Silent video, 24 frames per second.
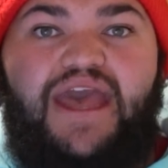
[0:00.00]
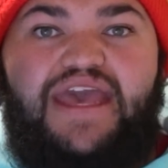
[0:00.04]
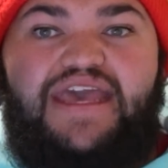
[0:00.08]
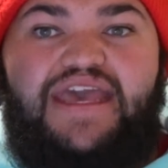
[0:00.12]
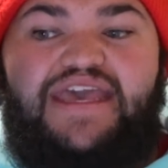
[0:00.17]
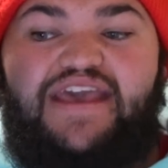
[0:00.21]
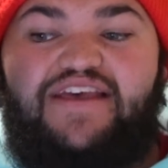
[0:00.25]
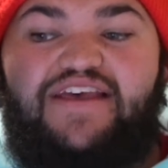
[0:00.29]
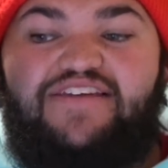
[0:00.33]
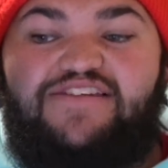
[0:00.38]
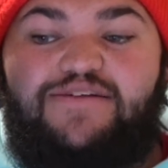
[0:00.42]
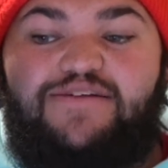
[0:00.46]

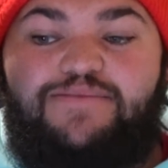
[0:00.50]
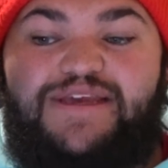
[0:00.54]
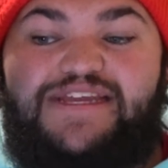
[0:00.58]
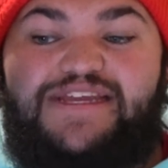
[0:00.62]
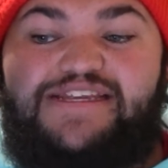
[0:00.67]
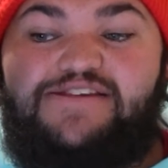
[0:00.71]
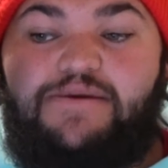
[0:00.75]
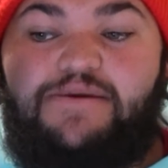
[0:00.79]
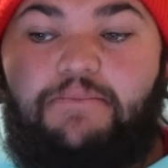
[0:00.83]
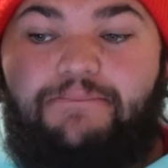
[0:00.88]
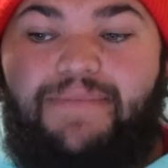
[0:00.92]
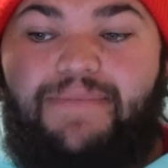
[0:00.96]
He has to be
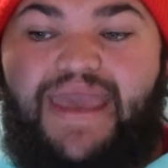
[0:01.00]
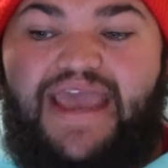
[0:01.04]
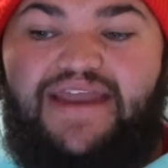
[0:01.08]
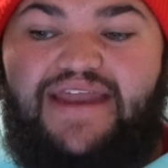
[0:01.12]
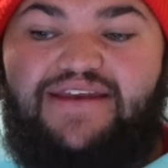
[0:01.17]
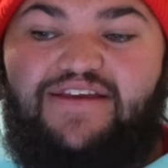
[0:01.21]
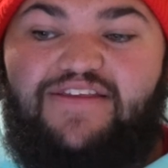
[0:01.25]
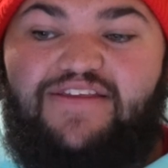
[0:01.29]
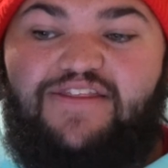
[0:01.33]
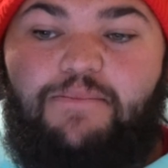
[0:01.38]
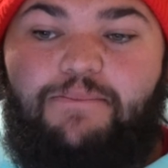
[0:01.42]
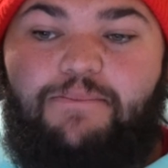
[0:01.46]

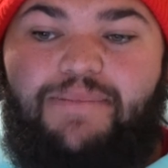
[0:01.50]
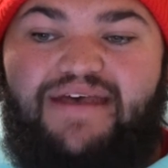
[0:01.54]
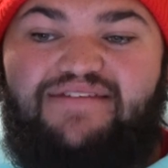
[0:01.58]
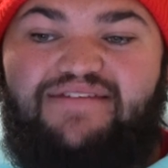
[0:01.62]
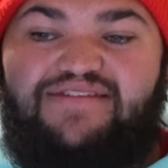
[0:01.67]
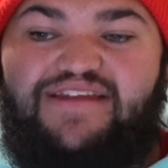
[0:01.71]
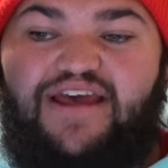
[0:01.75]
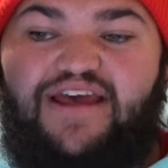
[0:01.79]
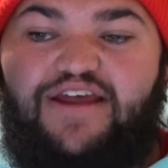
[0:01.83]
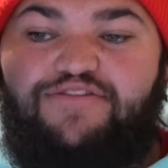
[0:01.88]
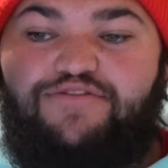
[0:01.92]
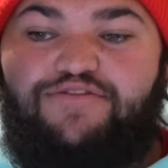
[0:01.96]
demanding the
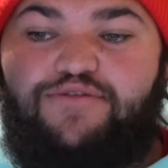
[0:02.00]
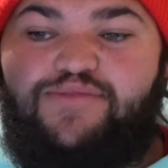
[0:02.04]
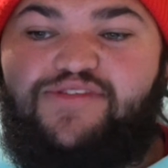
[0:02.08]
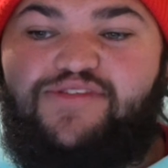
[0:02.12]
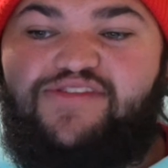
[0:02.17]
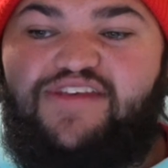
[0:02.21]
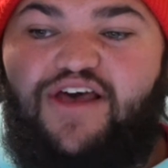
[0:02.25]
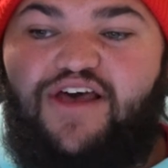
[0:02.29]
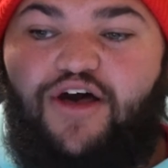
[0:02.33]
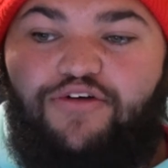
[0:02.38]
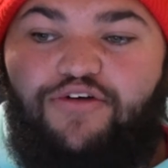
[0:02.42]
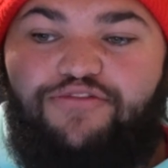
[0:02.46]
best out of
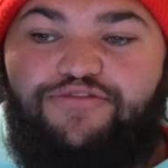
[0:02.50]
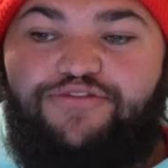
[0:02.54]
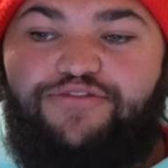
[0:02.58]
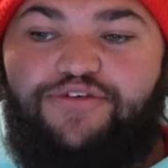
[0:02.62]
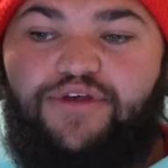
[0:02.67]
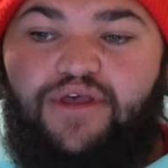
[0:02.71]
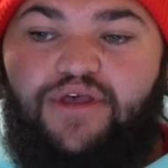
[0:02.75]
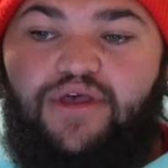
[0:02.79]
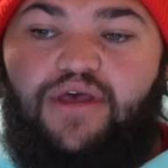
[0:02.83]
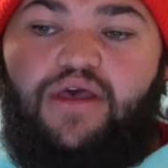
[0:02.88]
himself.